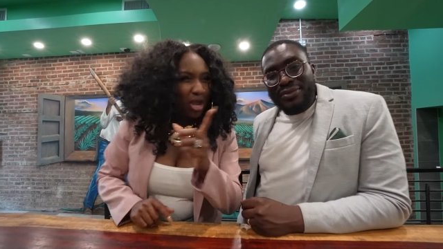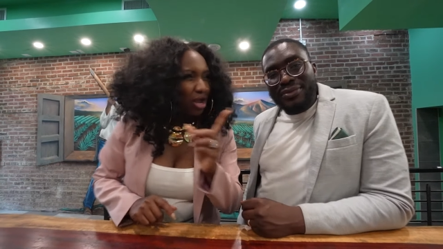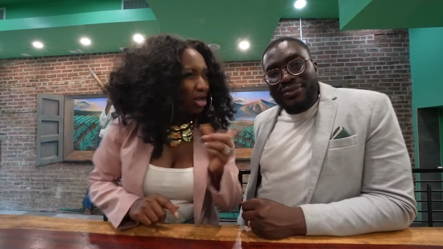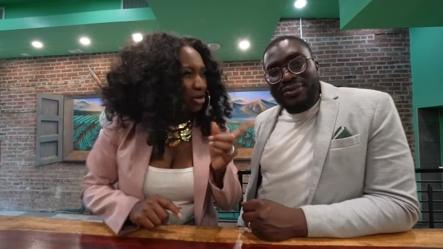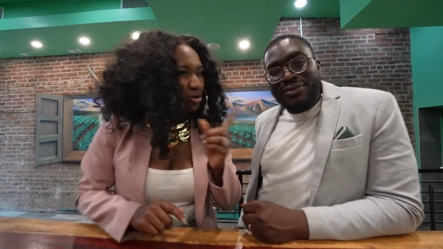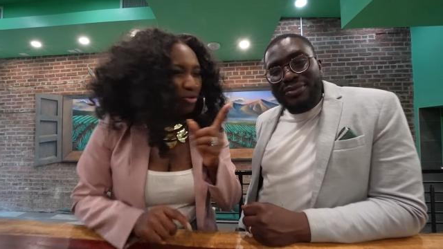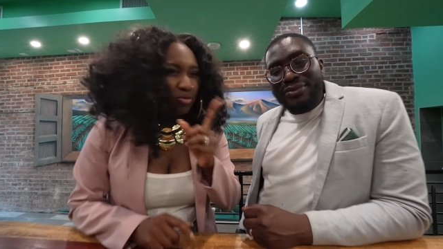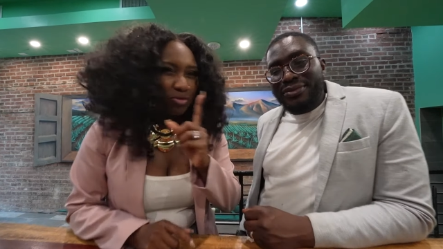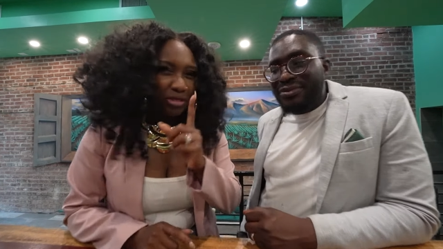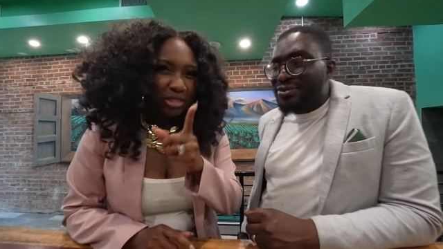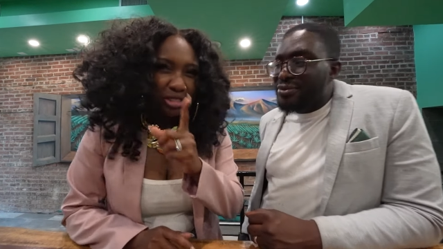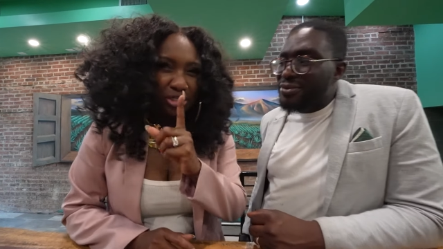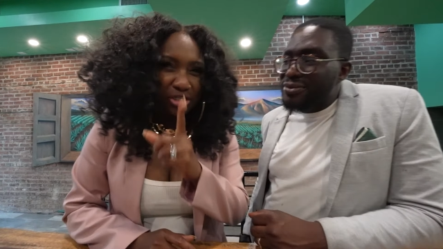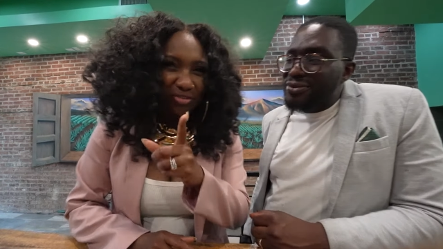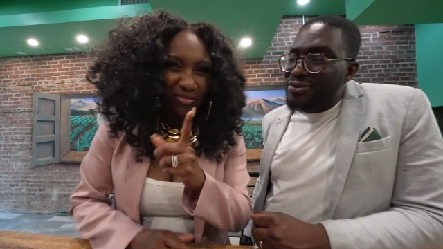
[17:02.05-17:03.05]
Speaker 1: I know what
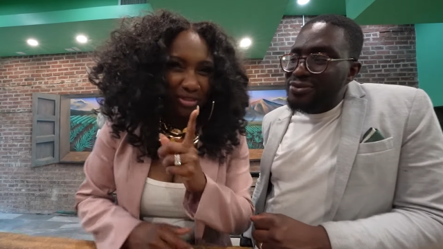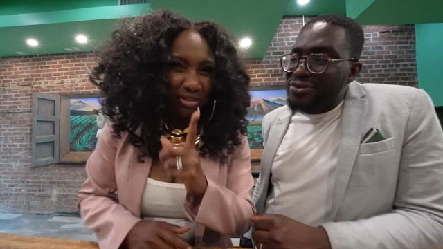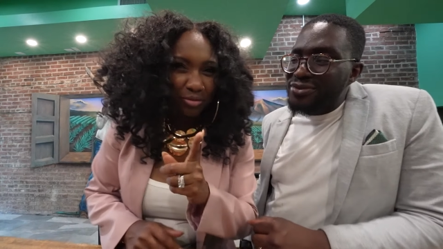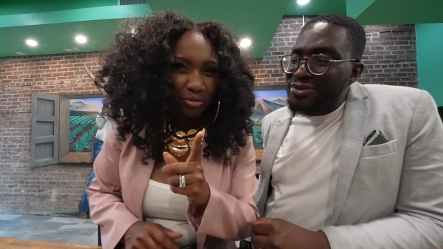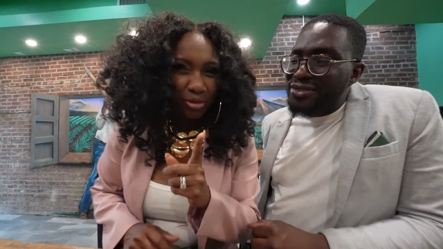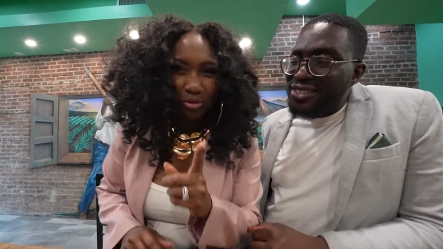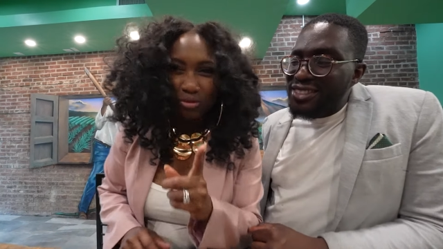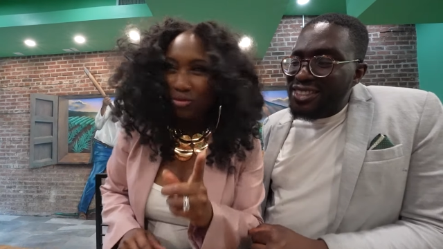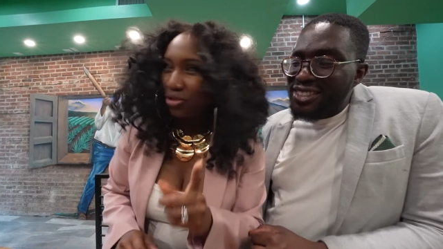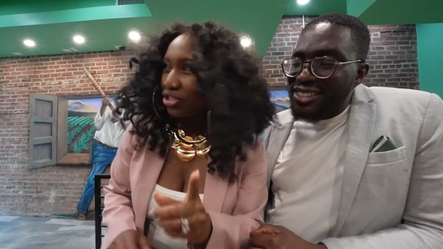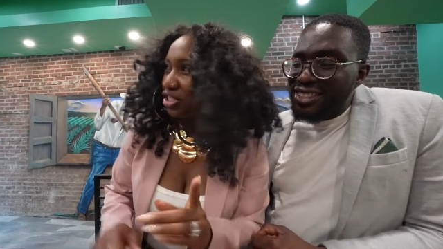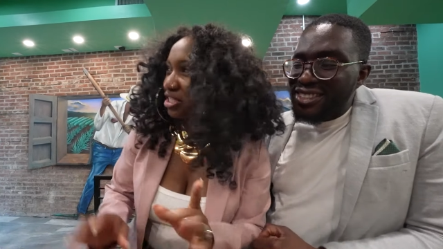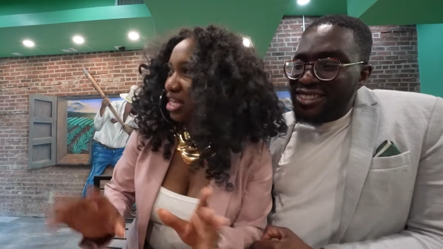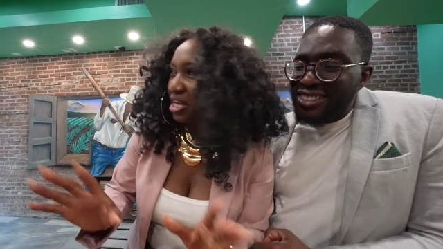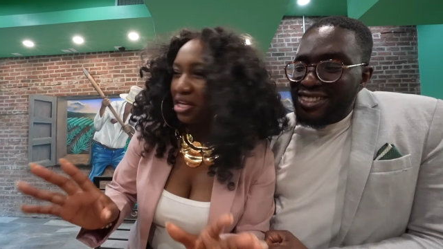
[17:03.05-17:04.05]
this chef is up to, and
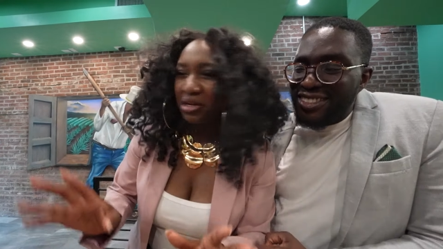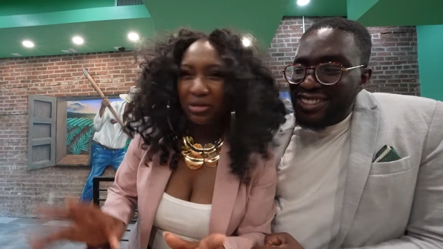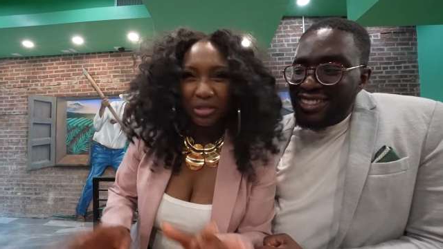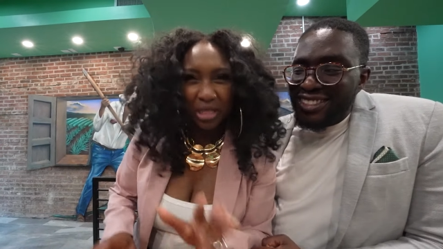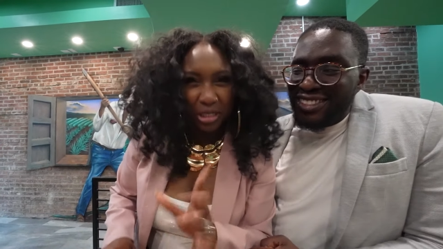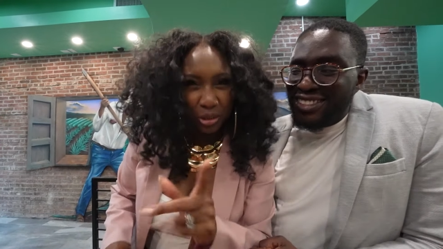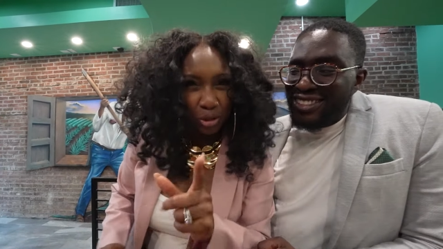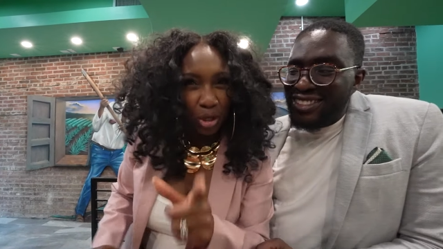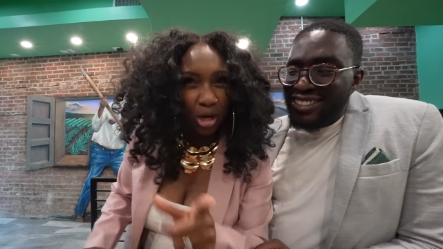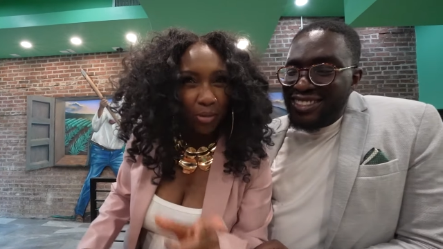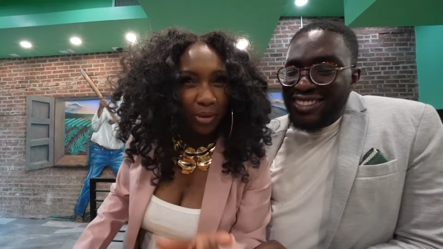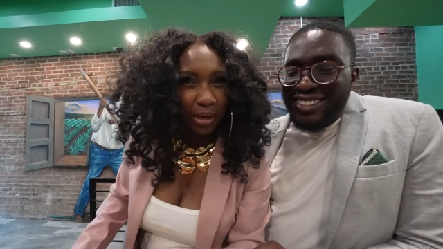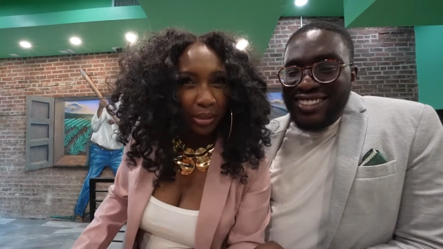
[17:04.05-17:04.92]
she's not here so I can talk about